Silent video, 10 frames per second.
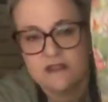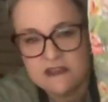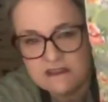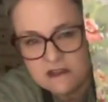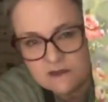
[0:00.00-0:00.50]
The
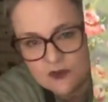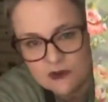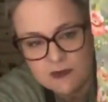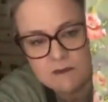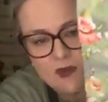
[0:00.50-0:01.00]
thing that you've
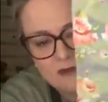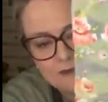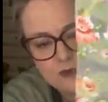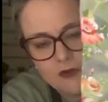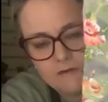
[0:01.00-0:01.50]
got to be
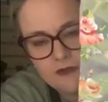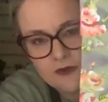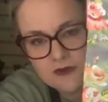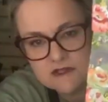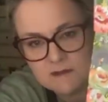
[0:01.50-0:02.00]
mindful of
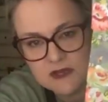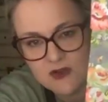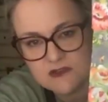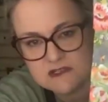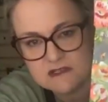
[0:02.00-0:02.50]
though is
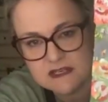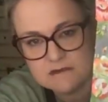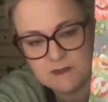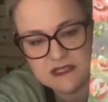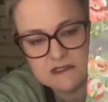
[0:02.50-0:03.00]
because
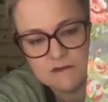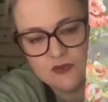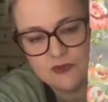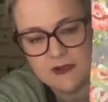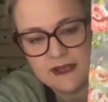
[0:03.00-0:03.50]
there's bits
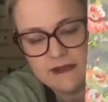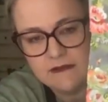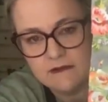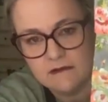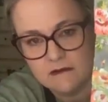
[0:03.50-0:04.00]
of
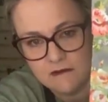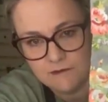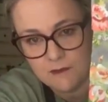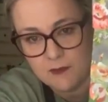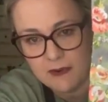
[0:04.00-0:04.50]
green
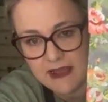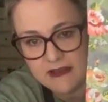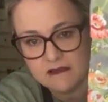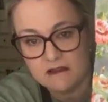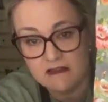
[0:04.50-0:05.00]
from the
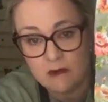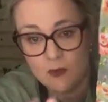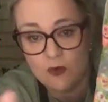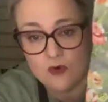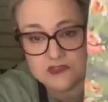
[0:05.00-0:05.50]
paint,
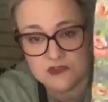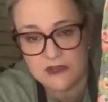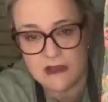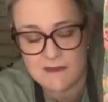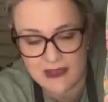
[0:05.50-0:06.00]
that will
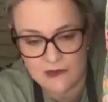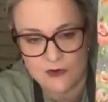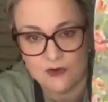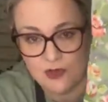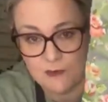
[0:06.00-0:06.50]
also come
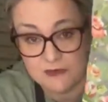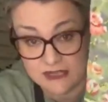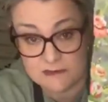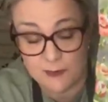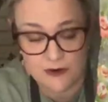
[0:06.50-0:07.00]
out on your
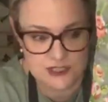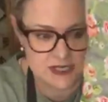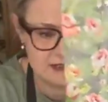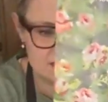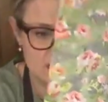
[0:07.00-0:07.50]
next
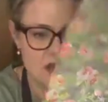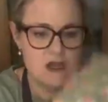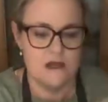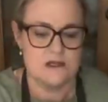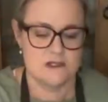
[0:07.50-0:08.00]
project.
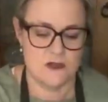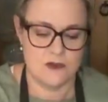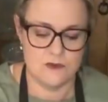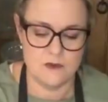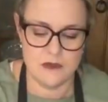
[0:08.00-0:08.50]

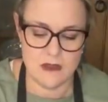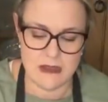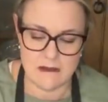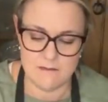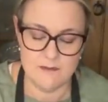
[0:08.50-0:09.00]
So,
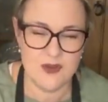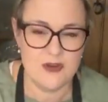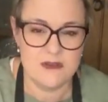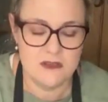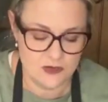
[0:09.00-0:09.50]

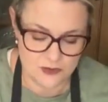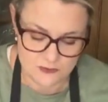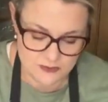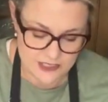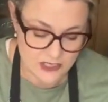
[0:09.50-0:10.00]
but you
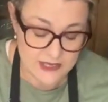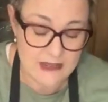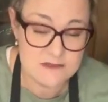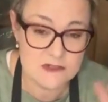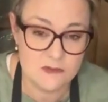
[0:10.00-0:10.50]
know, like you
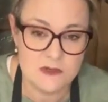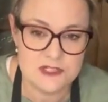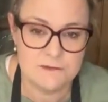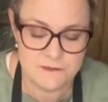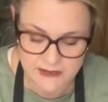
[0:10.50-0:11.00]
can have so
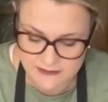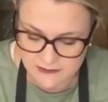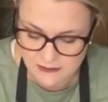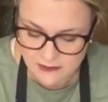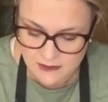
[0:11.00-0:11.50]
much
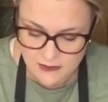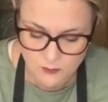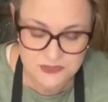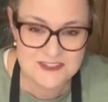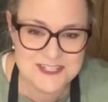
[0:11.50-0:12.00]
fun
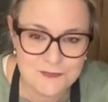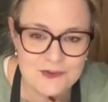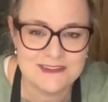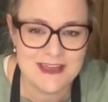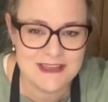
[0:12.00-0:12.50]
with the
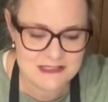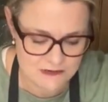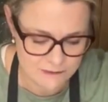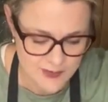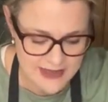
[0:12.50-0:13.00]
different
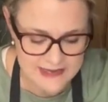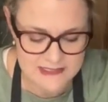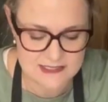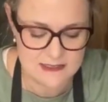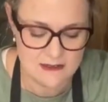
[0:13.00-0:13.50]
layers of
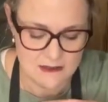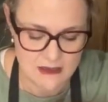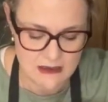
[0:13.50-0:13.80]
paint